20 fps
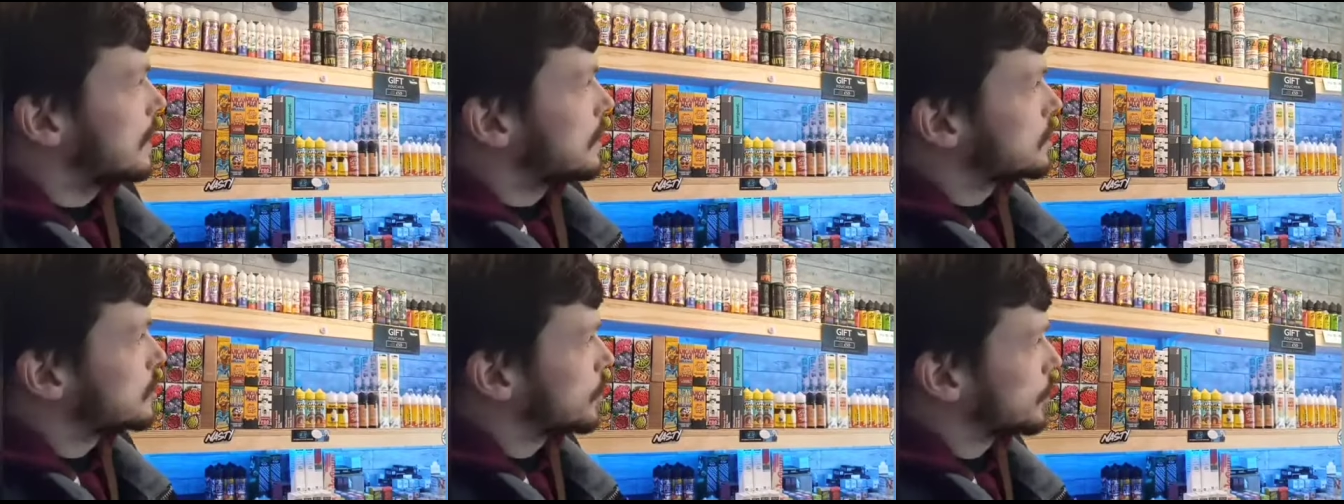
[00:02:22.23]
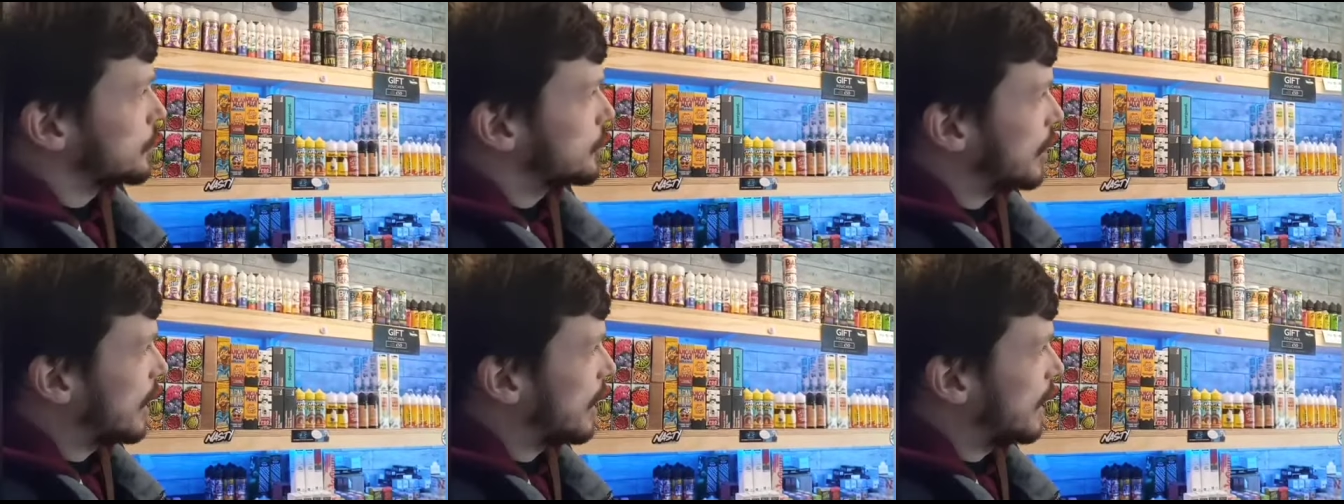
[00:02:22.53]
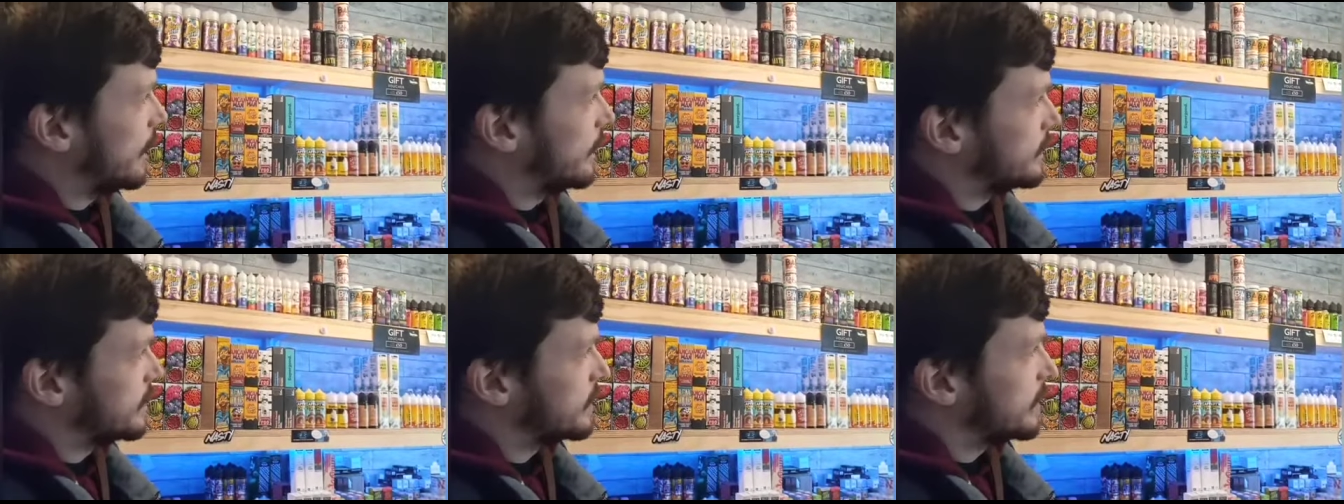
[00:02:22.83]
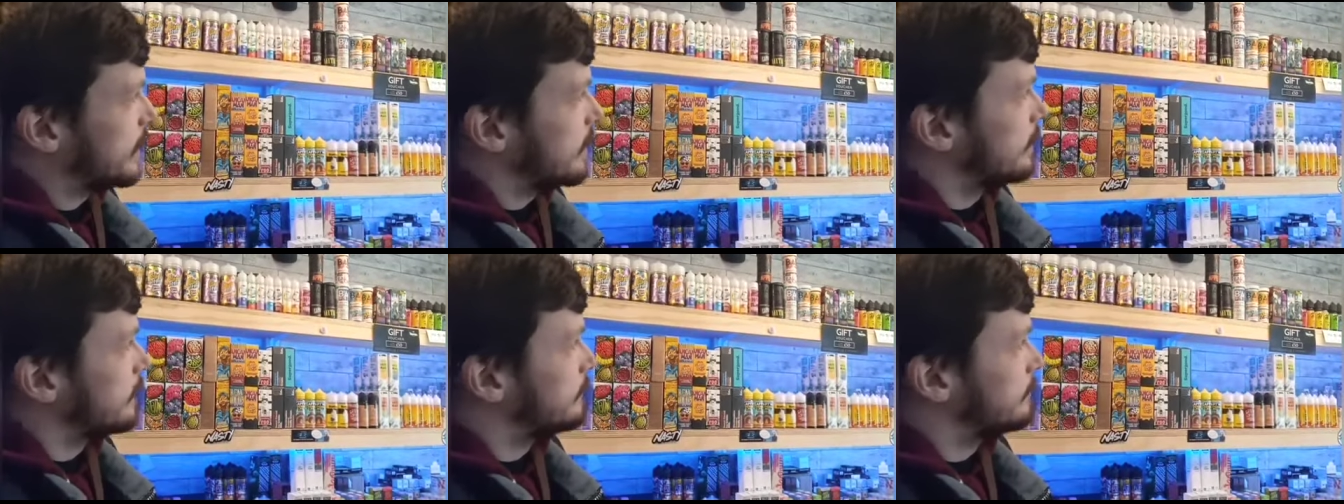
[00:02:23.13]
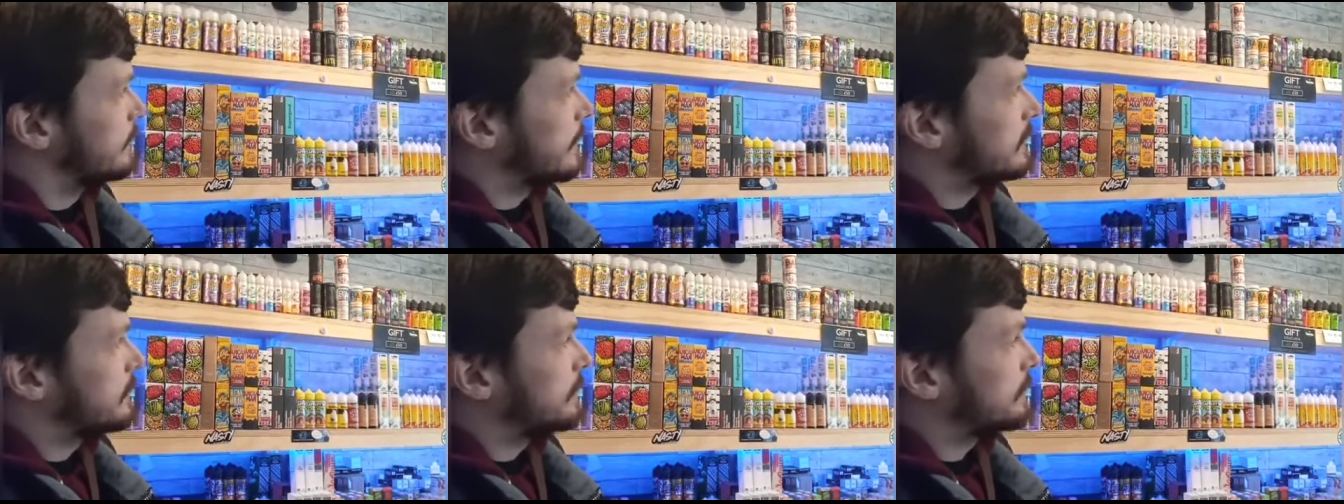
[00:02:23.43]
such as
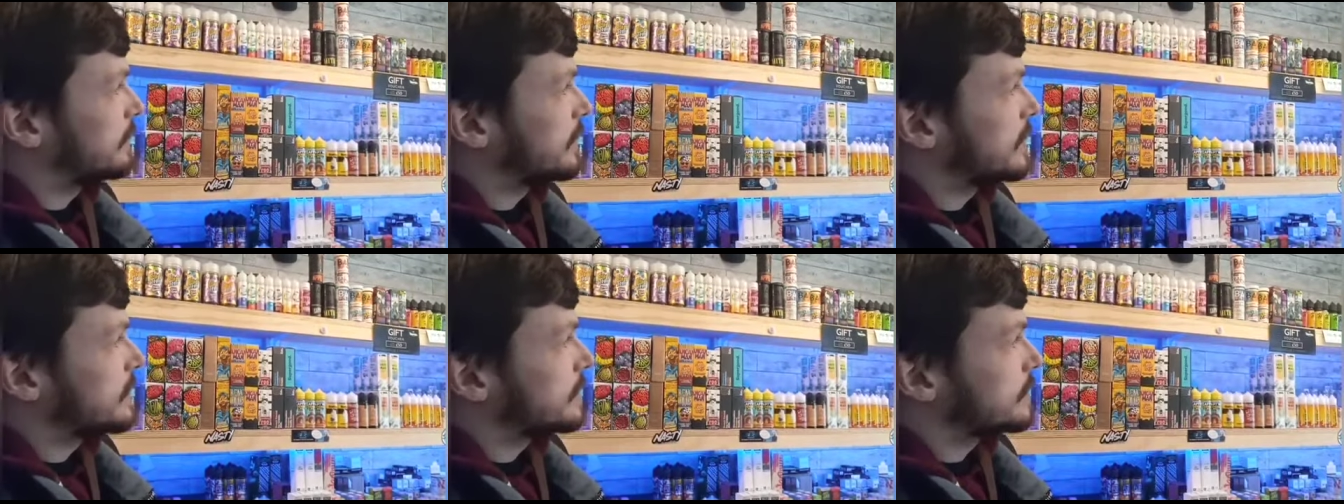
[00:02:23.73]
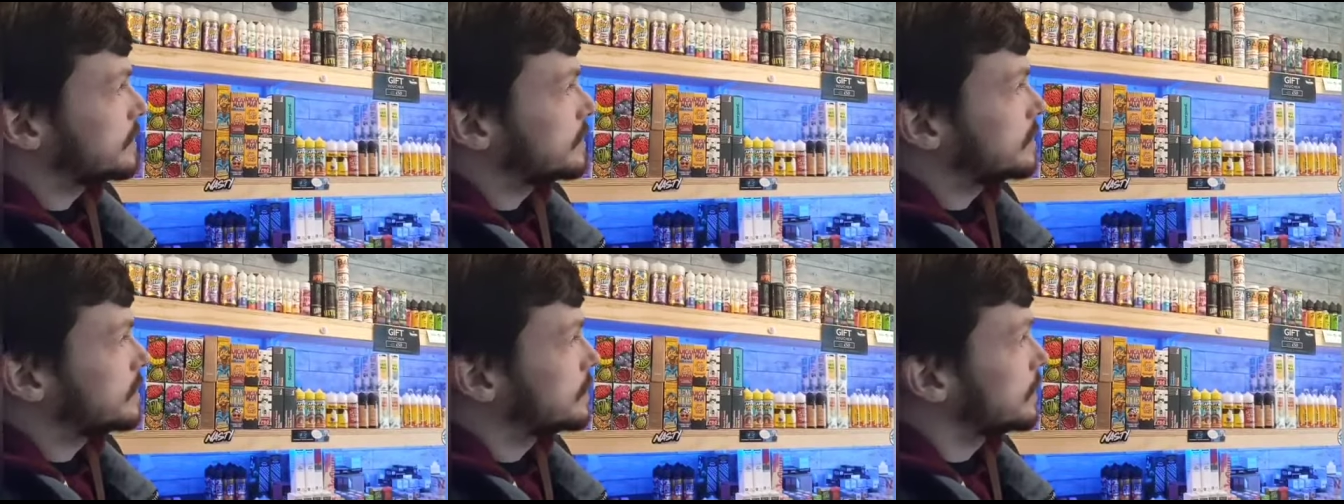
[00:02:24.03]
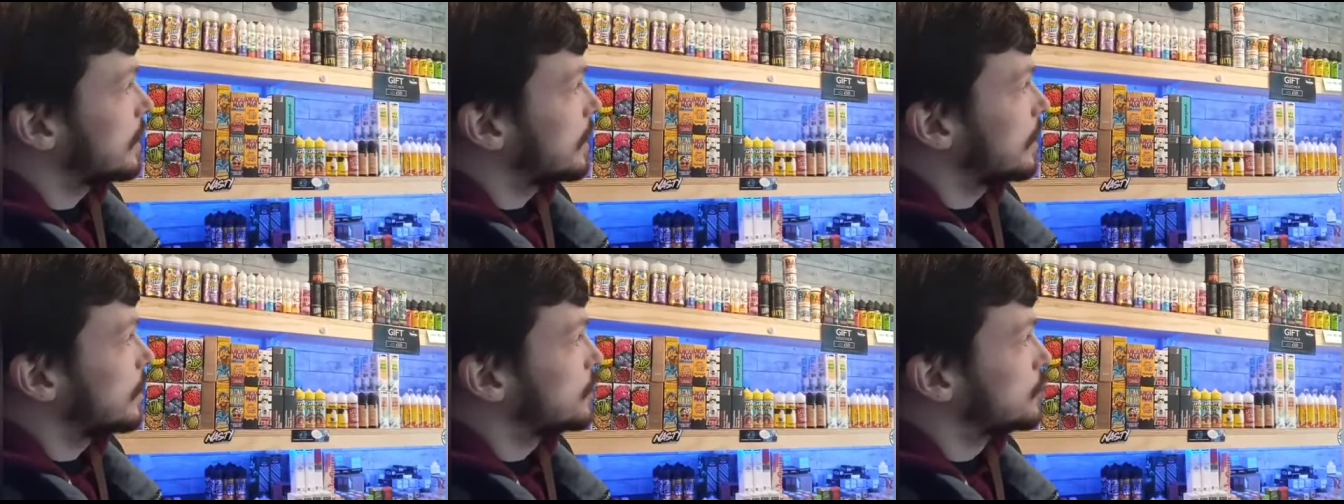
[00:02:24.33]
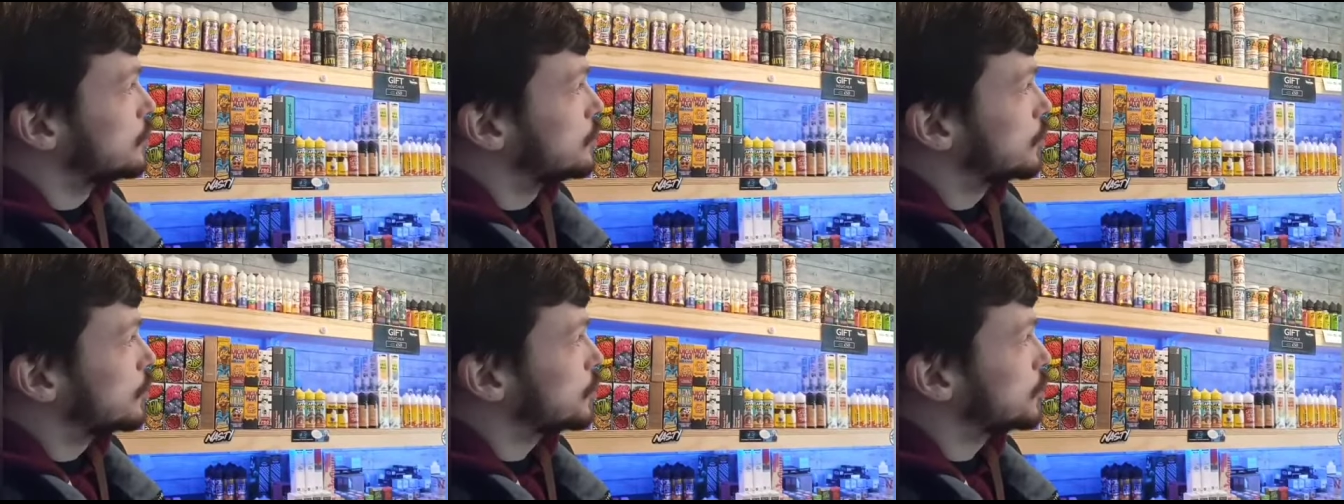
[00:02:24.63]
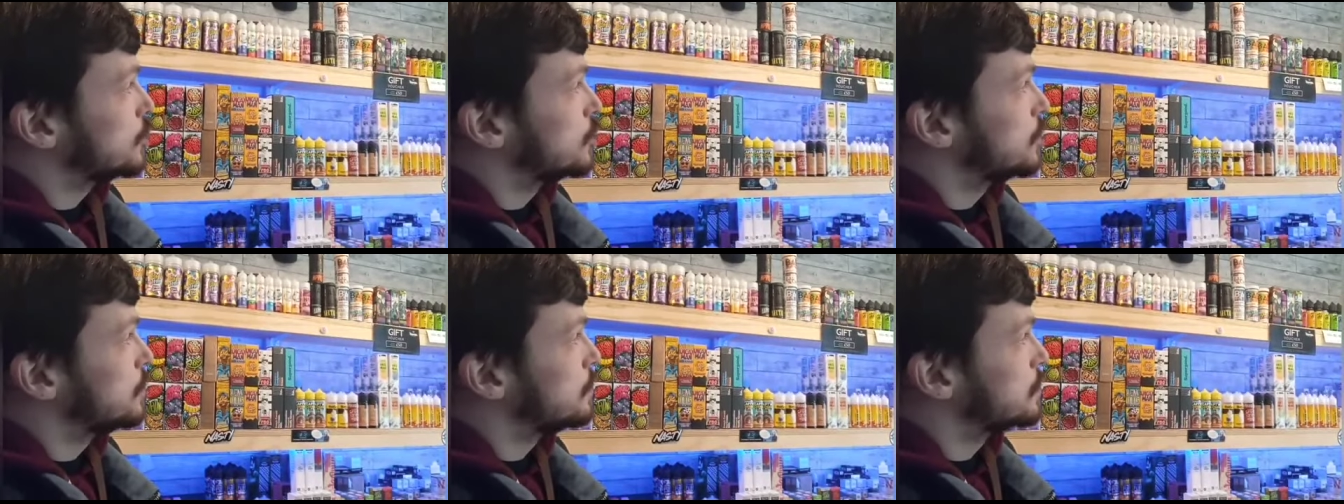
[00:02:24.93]
Vape Freaks,
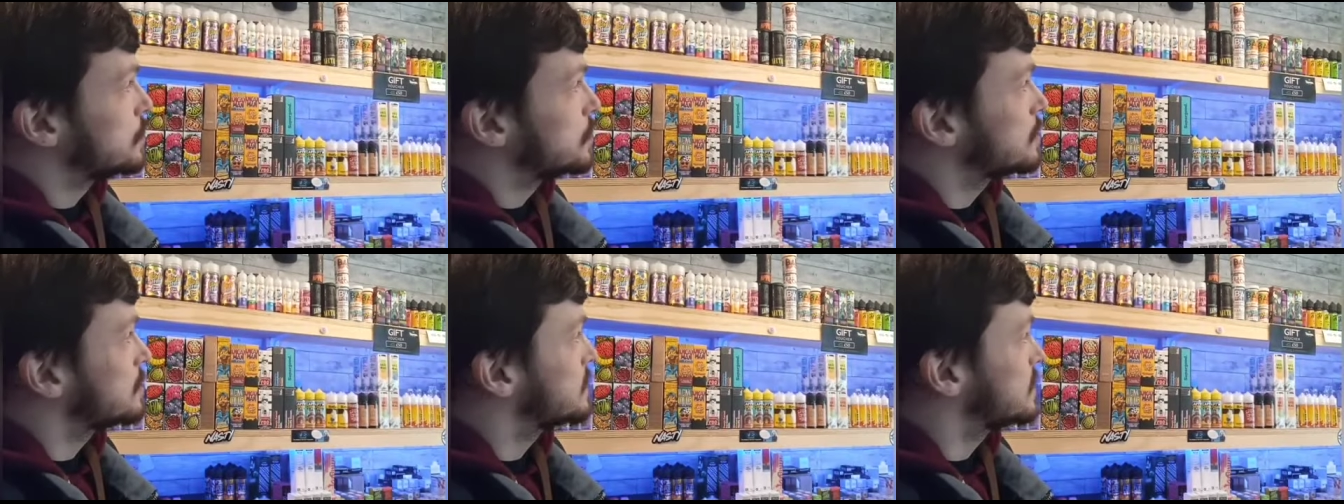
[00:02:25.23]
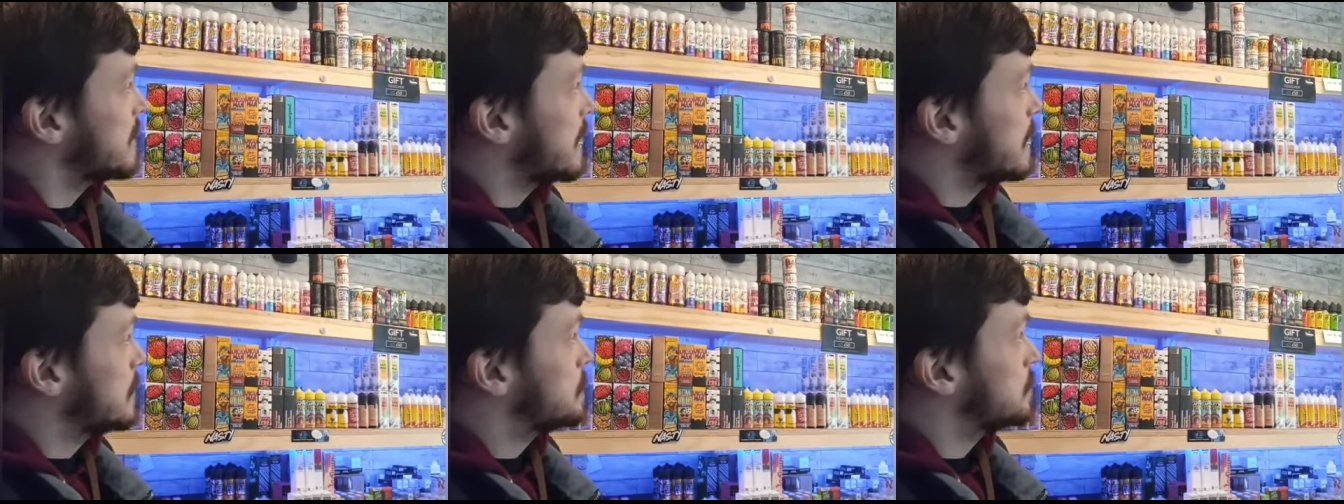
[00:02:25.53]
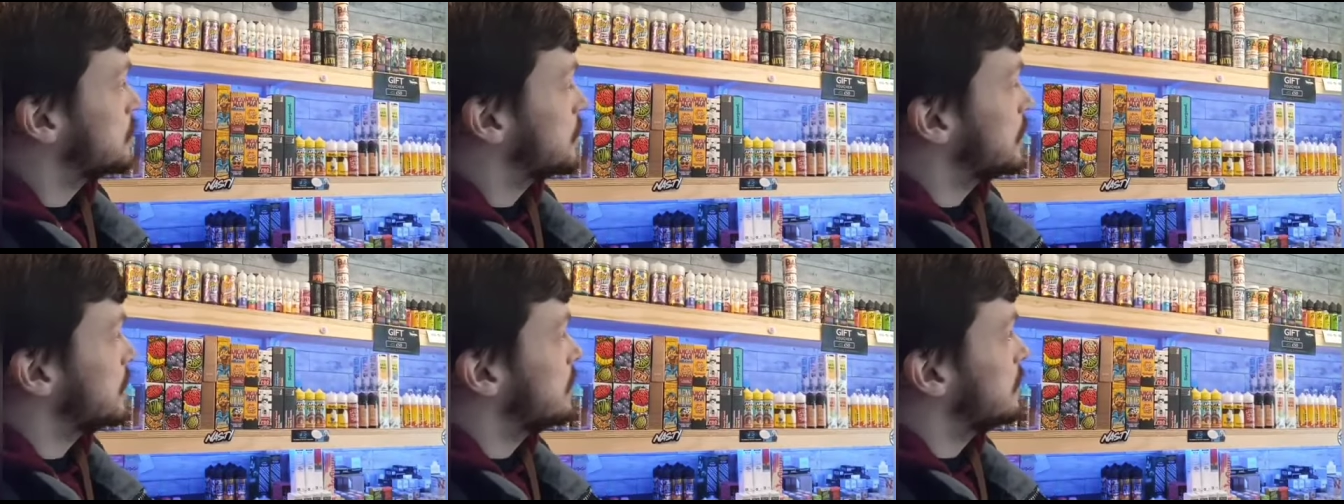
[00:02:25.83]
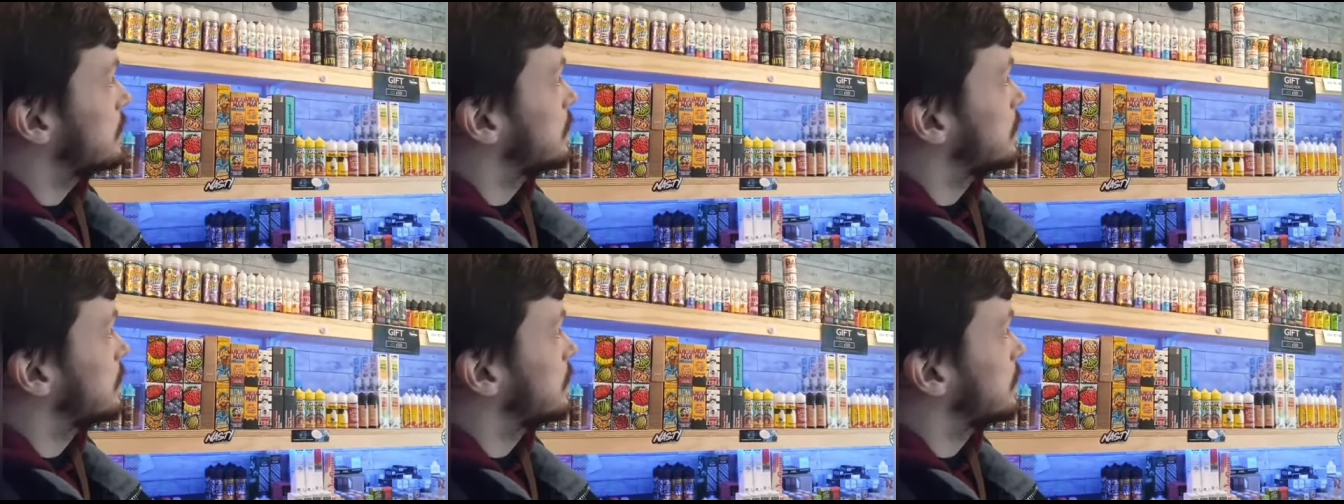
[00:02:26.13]
Just Juice, Tenchi,